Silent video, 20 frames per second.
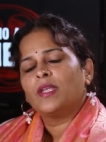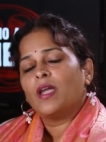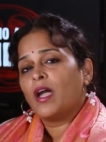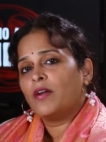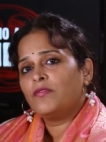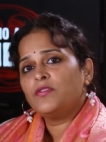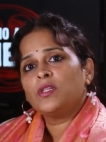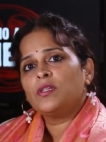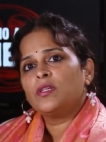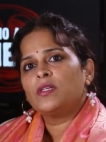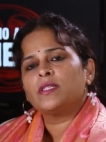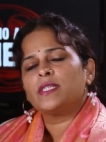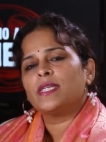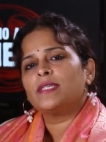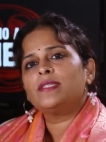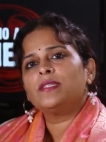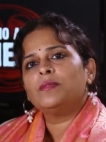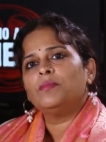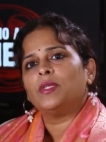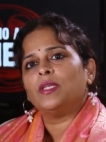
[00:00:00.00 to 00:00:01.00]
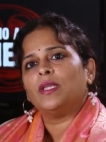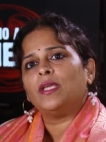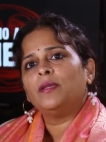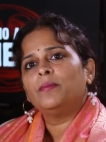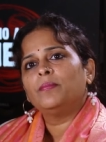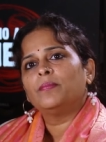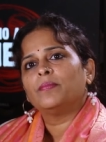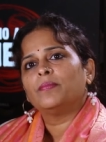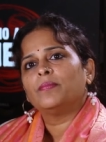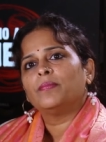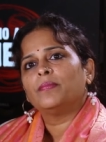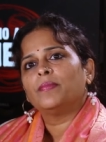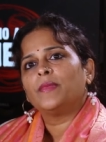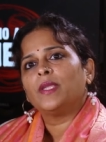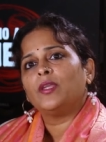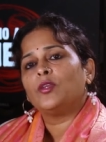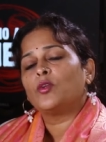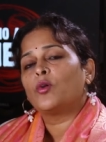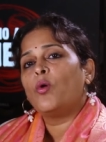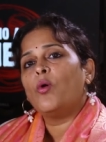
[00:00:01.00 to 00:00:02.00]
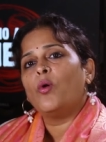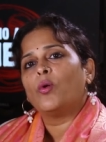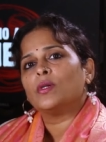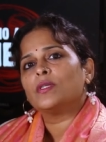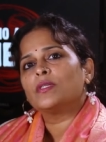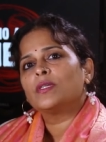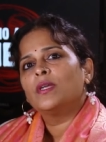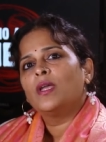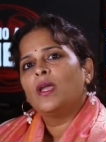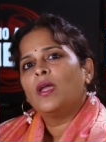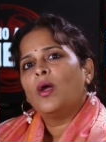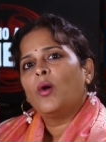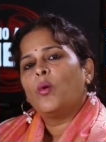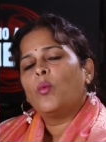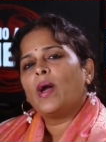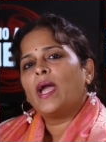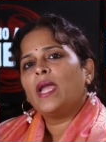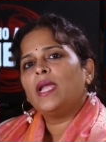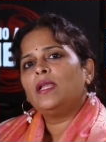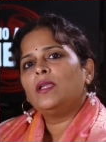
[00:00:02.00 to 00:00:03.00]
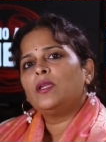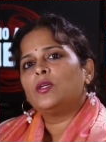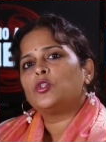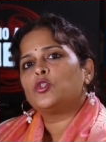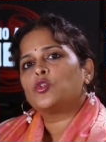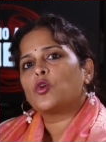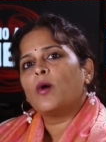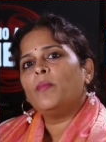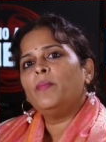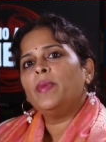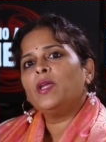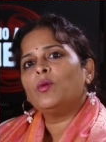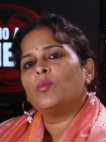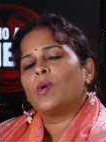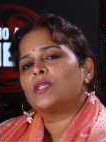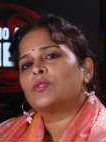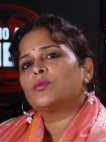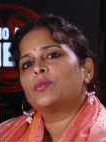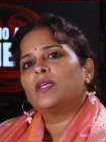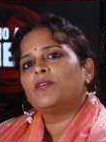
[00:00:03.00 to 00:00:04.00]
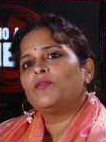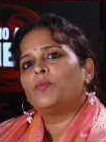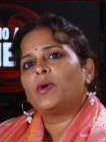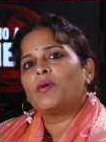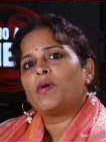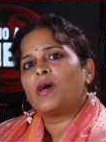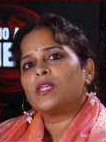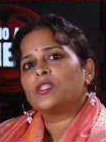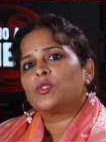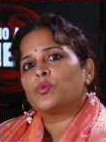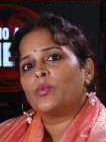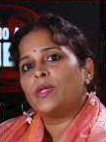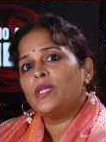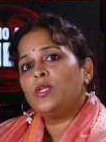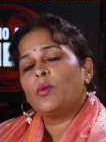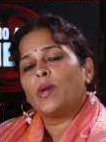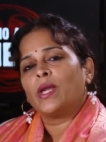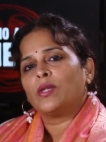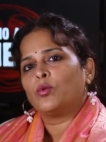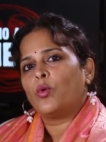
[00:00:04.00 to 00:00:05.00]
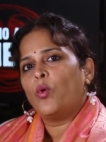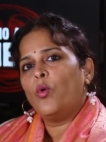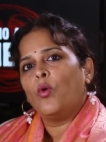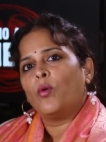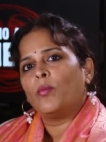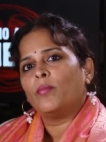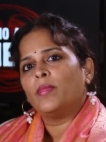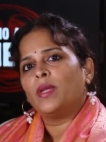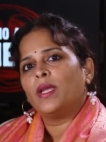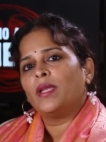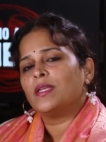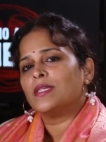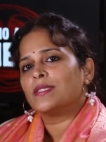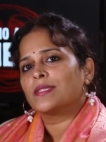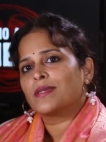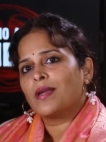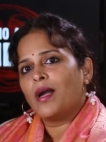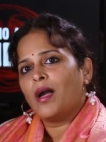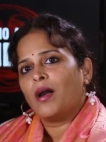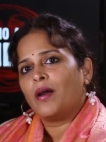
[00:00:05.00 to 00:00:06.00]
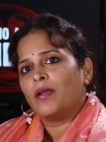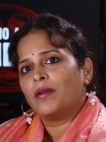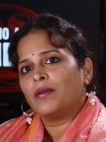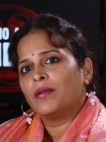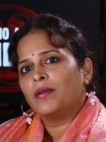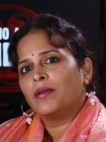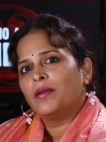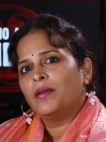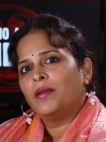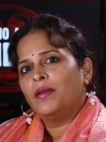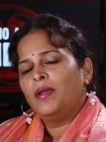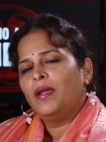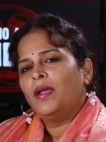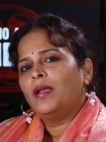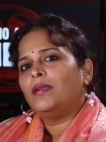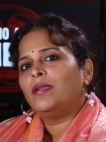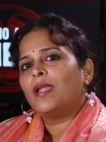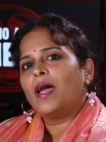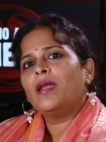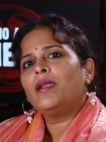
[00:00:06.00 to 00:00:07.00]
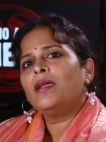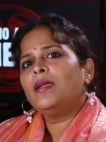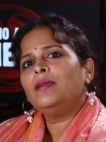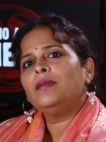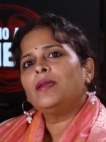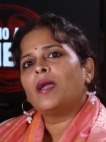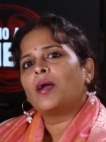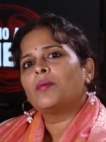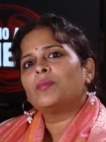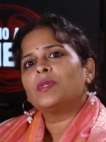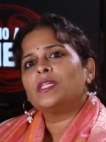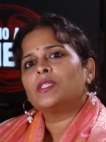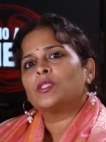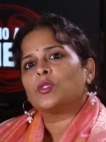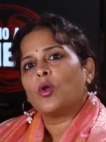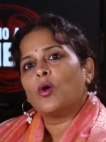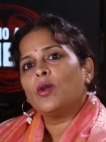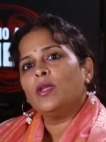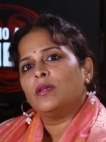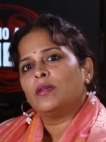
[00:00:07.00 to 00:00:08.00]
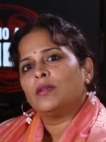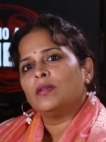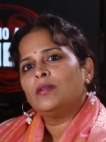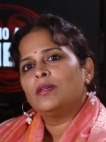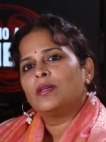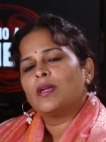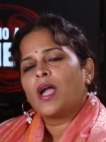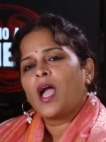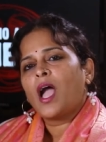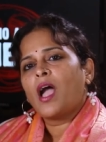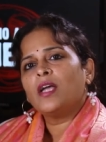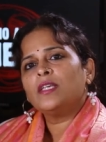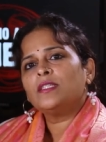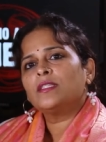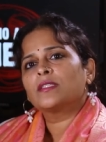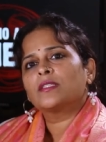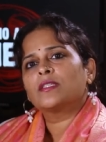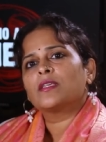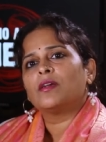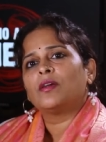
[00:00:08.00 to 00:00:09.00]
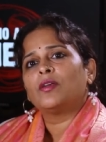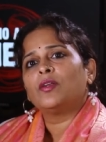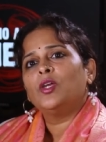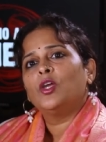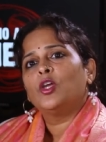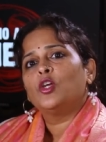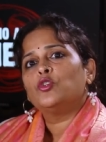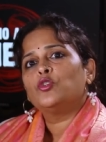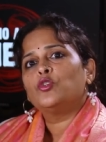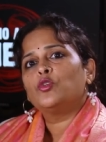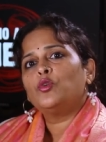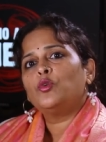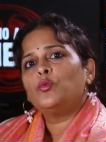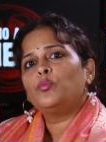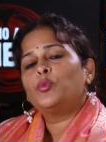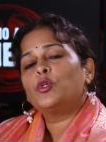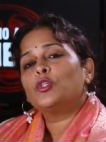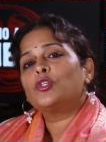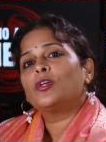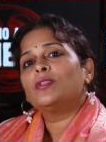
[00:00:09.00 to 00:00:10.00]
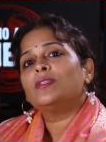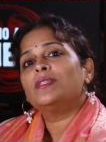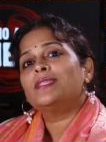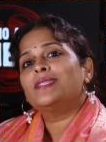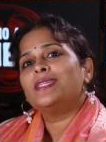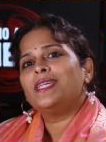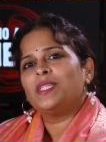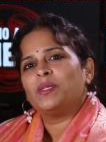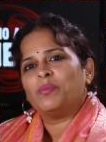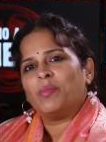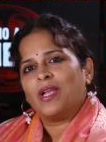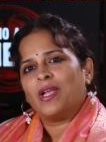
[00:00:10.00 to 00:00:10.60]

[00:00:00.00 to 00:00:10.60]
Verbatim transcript: After her testimony in court, while dropping Vasudev Pawar's widow at home in his car, Narayan Kamble's lawyer asks her to put on the seat